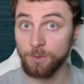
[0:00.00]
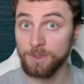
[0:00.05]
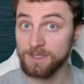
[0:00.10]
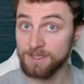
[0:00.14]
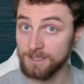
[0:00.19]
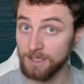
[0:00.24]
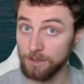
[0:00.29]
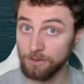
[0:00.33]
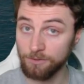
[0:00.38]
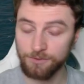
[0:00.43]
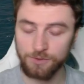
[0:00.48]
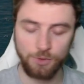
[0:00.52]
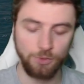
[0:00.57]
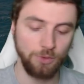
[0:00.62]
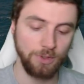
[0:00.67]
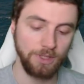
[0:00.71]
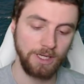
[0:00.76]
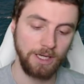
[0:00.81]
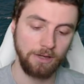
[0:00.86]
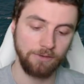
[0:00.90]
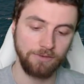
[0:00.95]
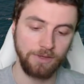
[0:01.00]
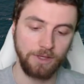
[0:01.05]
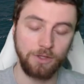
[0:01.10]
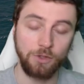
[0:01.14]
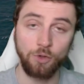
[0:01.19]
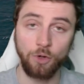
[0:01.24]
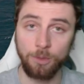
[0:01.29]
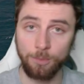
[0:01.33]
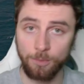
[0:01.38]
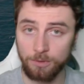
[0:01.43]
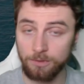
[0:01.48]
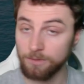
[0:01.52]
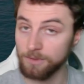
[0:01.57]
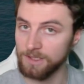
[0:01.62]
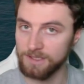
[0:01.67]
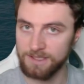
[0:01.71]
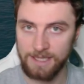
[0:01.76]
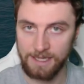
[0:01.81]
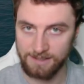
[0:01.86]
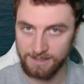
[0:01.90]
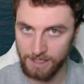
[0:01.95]
itself. So you can have a normal, that
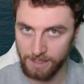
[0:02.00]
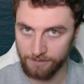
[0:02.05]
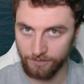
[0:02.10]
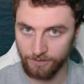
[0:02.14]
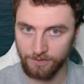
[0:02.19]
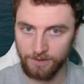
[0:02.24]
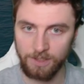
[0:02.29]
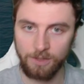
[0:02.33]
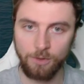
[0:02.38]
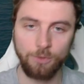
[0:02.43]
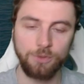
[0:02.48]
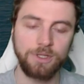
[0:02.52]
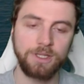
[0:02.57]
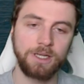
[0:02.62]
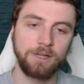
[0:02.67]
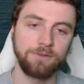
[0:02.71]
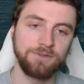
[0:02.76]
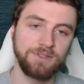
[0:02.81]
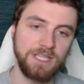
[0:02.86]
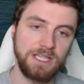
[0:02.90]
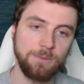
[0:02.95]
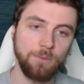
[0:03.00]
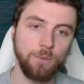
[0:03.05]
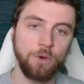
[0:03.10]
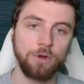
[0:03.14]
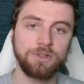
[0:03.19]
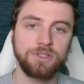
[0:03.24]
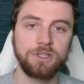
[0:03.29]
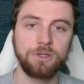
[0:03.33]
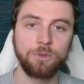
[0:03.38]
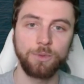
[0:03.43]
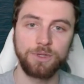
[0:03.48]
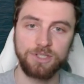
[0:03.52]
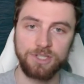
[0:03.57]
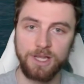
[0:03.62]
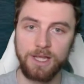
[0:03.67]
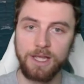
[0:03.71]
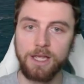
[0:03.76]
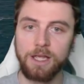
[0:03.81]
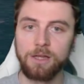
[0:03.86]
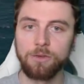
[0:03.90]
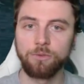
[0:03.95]
attacks everything, or you can have deep water, which
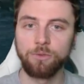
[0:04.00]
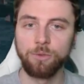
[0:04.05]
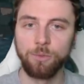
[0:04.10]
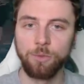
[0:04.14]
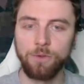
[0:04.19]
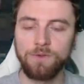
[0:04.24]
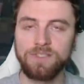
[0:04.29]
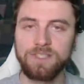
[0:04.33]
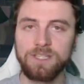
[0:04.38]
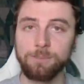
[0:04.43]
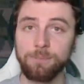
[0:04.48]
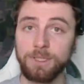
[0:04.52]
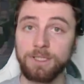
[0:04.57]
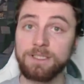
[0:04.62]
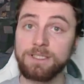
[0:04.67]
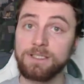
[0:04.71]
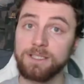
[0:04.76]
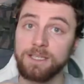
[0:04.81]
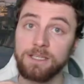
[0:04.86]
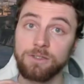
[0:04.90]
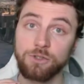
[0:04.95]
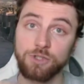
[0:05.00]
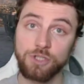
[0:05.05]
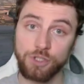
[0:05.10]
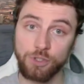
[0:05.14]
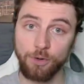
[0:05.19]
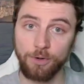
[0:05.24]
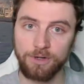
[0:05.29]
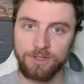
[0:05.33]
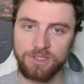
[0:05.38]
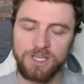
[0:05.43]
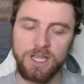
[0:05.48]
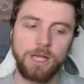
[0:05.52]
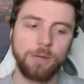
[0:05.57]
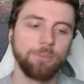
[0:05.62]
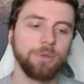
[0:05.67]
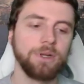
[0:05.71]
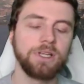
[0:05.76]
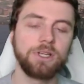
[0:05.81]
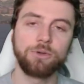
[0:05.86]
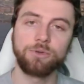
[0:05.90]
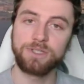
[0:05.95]
removes the ability to hit destroyers,
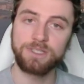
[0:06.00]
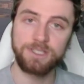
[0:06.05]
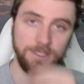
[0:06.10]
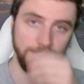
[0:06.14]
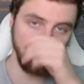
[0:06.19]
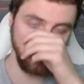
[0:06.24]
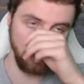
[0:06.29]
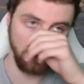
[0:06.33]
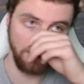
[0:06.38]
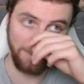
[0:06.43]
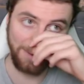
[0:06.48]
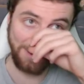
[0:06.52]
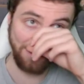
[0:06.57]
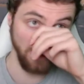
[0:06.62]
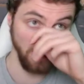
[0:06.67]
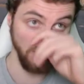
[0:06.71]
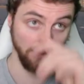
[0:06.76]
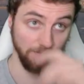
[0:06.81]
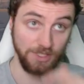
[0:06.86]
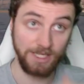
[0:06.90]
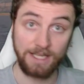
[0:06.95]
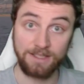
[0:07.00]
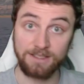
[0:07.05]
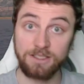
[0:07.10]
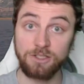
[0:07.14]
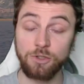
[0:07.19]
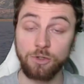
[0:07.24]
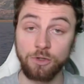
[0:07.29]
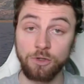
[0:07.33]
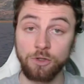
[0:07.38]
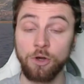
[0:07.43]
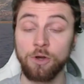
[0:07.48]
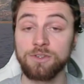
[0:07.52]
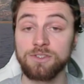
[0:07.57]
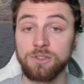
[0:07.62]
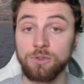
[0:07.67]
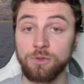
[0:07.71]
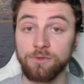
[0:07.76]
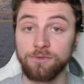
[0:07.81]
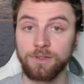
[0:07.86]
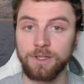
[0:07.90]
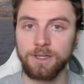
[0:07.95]
but increases the amount of chance that you can cause to
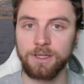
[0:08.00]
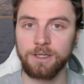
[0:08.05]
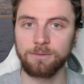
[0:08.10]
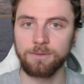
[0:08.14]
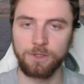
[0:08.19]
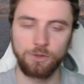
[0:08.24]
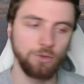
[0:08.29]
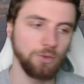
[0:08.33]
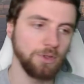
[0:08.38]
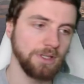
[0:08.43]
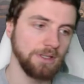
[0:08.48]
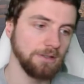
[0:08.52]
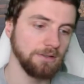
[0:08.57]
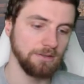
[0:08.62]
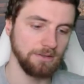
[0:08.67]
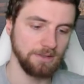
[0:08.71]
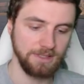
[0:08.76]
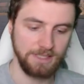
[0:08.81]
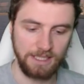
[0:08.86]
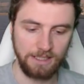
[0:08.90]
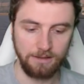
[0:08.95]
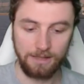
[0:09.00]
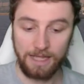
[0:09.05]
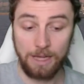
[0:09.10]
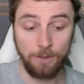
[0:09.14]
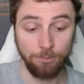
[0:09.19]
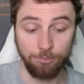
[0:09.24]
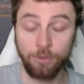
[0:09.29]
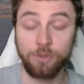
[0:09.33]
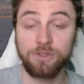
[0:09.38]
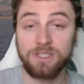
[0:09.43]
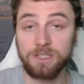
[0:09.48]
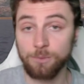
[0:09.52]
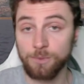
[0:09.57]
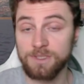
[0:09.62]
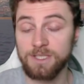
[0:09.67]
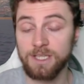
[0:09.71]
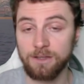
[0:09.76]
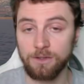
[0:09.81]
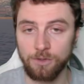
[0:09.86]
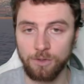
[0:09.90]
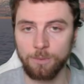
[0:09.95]
do flooding. Now you can I personally would
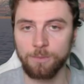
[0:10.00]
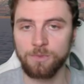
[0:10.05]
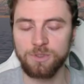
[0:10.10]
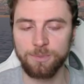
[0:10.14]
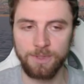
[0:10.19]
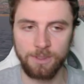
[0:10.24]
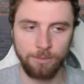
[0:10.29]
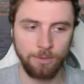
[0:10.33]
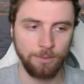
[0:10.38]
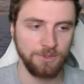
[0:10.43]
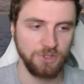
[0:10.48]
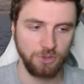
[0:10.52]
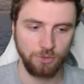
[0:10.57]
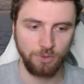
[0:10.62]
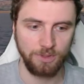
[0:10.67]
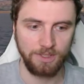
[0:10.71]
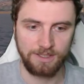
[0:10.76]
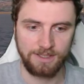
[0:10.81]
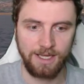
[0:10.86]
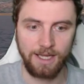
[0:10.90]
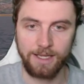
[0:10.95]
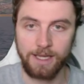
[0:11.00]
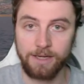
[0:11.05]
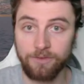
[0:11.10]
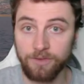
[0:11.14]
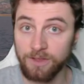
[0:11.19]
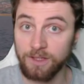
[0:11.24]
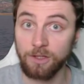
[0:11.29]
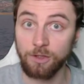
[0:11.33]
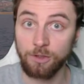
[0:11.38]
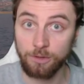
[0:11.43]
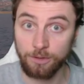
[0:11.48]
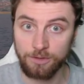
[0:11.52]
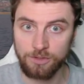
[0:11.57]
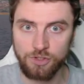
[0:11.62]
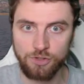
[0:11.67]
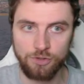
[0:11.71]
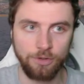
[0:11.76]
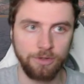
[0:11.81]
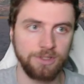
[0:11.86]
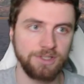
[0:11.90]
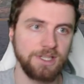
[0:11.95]
take the normal torpedo bomber, so you can attack everything, including
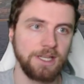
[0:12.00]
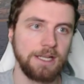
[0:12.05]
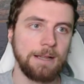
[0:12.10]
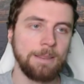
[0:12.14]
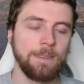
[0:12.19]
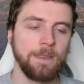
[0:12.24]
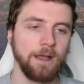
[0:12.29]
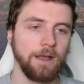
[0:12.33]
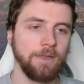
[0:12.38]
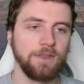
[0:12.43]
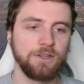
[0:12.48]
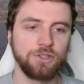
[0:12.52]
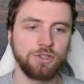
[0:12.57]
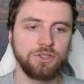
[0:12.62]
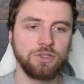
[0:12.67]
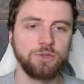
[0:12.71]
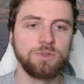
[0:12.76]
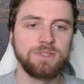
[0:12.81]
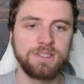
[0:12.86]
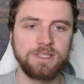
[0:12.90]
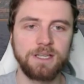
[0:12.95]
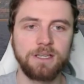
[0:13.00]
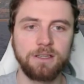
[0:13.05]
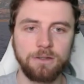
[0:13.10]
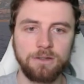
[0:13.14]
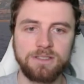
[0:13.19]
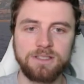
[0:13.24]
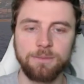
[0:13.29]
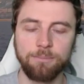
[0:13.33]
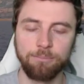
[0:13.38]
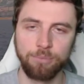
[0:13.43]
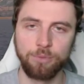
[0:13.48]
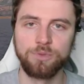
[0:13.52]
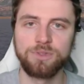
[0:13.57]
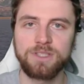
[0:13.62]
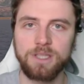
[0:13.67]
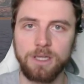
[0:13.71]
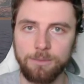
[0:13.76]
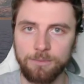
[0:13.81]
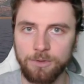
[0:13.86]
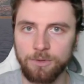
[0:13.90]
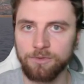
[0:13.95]
destroyers, and then just use signals to boost
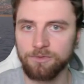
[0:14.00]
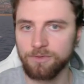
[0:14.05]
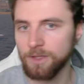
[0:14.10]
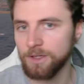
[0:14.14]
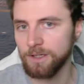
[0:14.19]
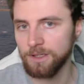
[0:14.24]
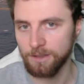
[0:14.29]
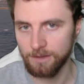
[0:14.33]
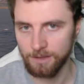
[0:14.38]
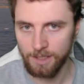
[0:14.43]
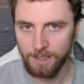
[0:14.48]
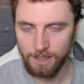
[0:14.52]
up your flooding